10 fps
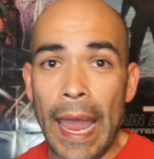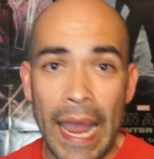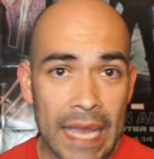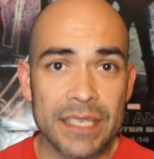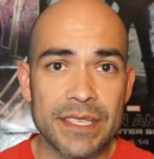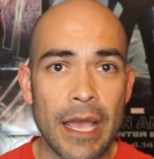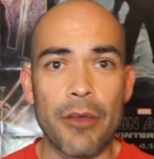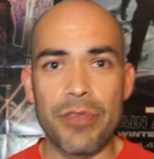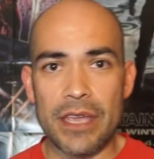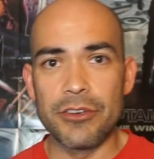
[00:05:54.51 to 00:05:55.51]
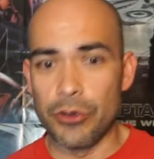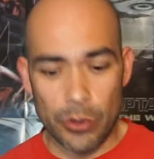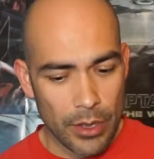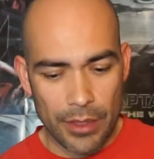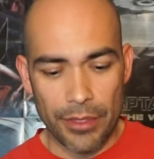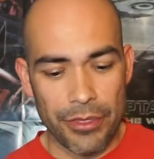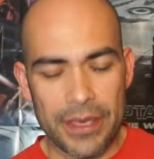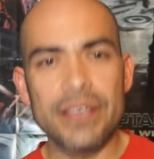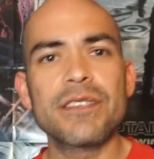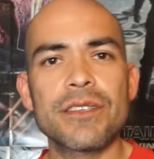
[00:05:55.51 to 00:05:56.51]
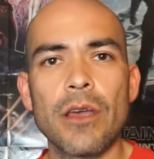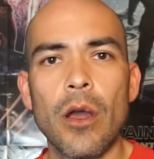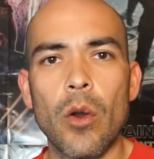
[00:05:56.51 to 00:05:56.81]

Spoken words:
Hands down, they do. This